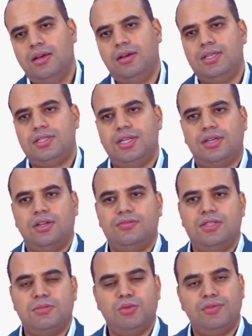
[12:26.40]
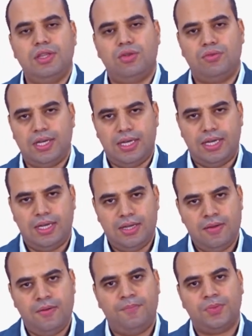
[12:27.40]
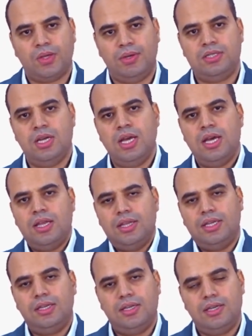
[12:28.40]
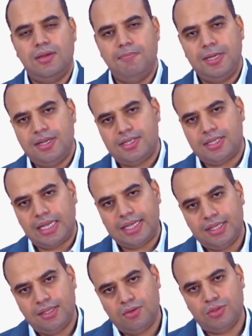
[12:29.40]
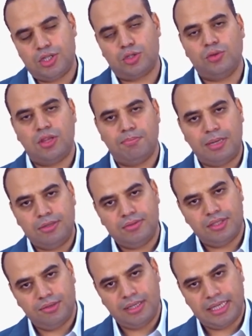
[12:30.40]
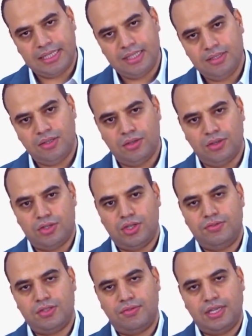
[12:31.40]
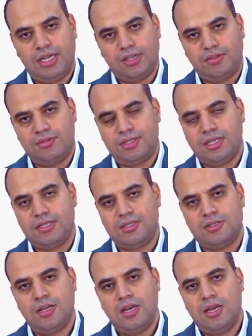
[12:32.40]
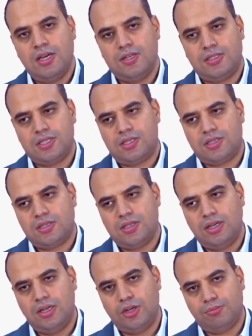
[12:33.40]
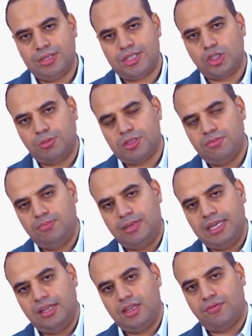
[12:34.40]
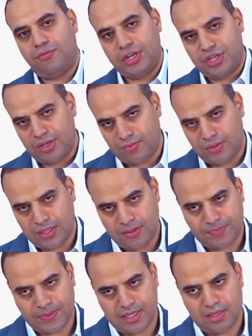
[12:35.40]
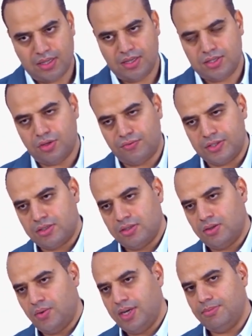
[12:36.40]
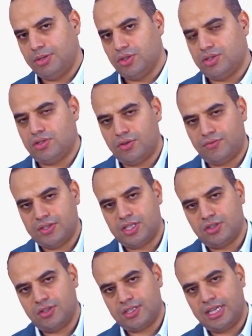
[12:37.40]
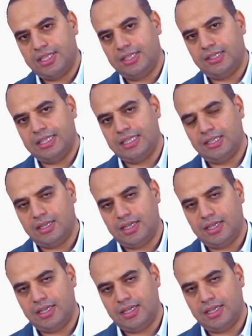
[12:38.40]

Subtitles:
this aircraft is moving through the air, right? The immediate layer, which is called the boundary layer on the surface of the aircraft, it gets a little bit stopped by the friction of the surface, right? Because the surface is not ideally